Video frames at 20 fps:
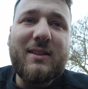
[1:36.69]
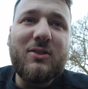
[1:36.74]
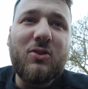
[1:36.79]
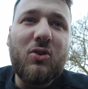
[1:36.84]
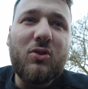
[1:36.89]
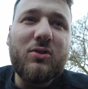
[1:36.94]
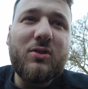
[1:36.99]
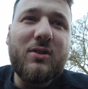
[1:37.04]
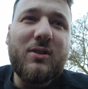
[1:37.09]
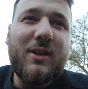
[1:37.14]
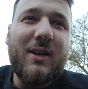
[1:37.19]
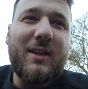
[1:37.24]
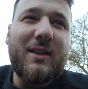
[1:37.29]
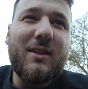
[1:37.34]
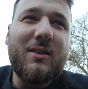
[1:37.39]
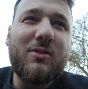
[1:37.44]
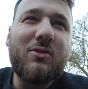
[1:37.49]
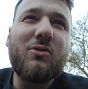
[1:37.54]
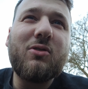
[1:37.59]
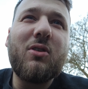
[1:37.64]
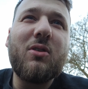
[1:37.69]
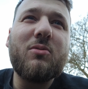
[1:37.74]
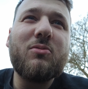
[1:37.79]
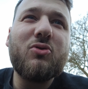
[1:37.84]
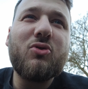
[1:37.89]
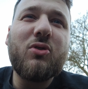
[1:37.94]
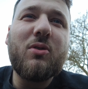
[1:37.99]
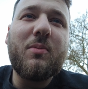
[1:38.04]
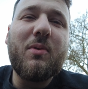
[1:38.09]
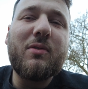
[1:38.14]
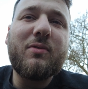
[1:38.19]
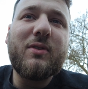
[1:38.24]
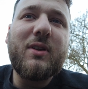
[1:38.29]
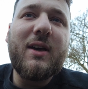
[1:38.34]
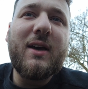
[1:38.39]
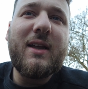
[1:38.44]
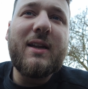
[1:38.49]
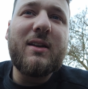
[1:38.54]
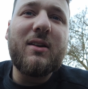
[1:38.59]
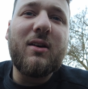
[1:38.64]
not to take the chrome trim off the
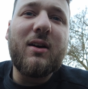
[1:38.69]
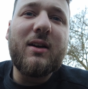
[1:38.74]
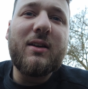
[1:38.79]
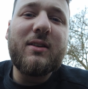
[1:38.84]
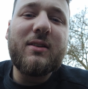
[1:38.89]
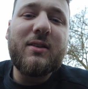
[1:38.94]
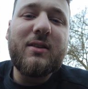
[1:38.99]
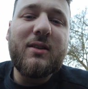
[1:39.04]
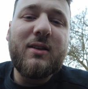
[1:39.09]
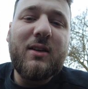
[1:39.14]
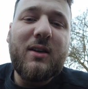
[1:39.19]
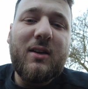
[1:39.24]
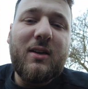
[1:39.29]
headlights